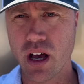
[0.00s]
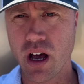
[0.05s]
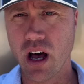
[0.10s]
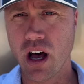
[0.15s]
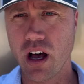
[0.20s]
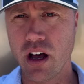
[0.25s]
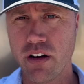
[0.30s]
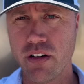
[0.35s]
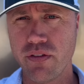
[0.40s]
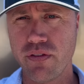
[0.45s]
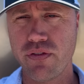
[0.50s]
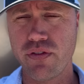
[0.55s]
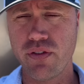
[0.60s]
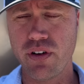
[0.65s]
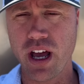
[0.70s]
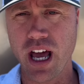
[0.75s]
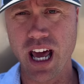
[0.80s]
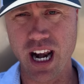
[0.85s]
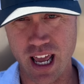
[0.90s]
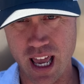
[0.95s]
of
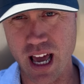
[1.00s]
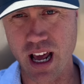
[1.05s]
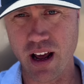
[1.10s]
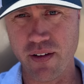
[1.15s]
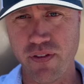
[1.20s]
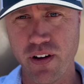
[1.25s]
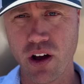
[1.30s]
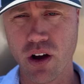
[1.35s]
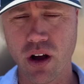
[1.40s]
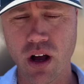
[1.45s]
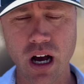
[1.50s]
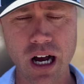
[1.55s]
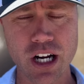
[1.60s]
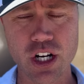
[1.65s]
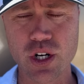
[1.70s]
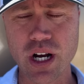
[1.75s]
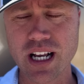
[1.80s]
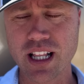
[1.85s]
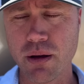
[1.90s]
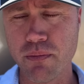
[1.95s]
any NFL
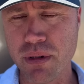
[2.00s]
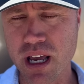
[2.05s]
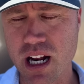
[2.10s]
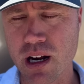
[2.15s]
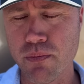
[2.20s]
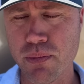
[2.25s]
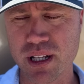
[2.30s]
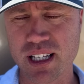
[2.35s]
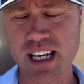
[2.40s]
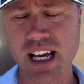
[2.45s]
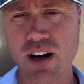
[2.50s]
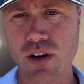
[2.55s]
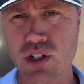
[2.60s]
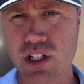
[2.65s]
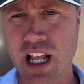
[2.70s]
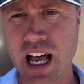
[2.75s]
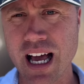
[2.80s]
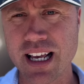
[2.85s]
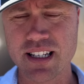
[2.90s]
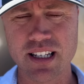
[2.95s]
contract. The meat and potatoes
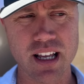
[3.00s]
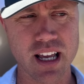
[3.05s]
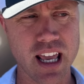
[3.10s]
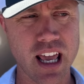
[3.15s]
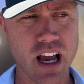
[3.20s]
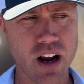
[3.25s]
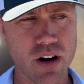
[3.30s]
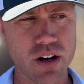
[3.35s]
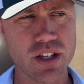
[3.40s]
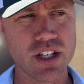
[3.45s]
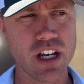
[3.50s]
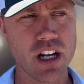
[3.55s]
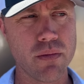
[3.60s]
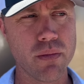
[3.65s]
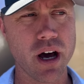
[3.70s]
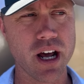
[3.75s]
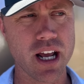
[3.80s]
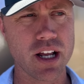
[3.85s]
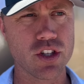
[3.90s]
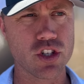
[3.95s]
lies in the guaranteed
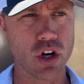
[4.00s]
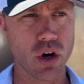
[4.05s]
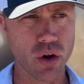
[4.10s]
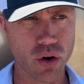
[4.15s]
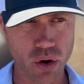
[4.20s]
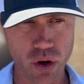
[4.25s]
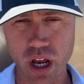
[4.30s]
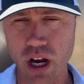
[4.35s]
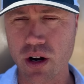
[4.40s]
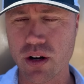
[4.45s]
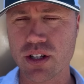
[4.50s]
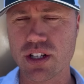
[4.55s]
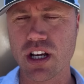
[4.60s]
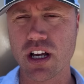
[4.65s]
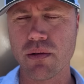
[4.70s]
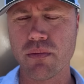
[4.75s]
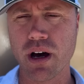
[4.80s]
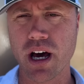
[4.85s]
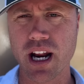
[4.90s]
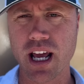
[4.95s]
money, total
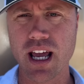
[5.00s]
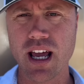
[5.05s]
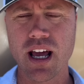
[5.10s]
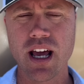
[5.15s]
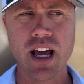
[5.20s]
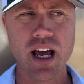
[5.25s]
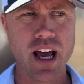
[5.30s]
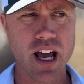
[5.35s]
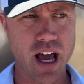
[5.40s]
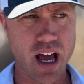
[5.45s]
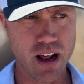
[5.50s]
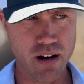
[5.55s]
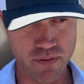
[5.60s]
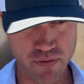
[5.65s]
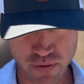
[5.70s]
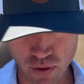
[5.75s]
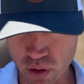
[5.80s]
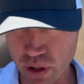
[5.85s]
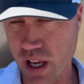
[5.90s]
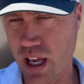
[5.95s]
guaranteed money and
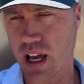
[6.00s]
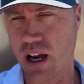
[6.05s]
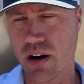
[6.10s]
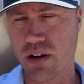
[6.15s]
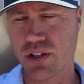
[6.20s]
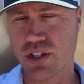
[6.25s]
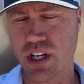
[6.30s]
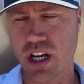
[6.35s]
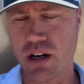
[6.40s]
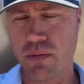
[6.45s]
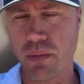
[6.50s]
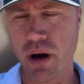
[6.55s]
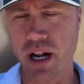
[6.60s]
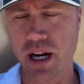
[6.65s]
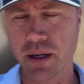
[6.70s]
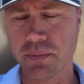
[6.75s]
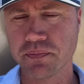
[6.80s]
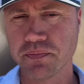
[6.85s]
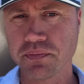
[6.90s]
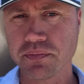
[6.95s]
fully guaranteed
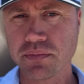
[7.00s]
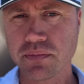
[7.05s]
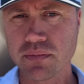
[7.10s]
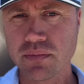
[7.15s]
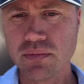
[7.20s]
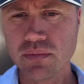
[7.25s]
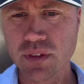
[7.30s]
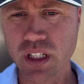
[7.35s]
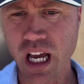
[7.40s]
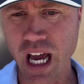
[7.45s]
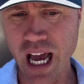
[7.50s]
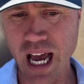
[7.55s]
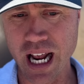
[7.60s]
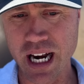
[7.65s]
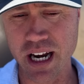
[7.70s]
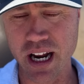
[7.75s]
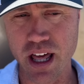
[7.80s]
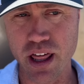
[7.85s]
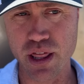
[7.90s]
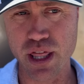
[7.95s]
money.
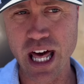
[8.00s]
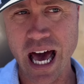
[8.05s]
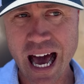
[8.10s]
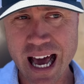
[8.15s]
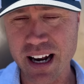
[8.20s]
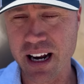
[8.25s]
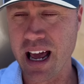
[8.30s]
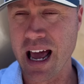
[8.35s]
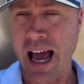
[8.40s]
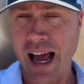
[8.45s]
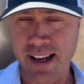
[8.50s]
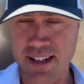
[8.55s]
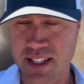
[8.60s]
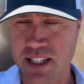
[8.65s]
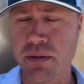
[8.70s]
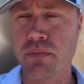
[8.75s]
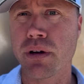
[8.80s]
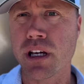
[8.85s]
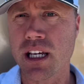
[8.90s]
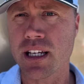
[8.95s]
And that has
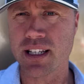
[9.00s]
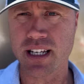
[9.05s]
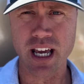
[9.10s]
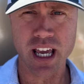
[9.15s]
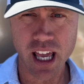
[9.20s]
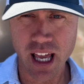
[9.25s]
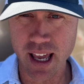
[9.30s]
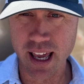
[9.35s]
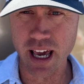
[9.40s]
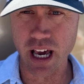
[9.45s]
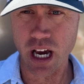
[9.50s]
to be taken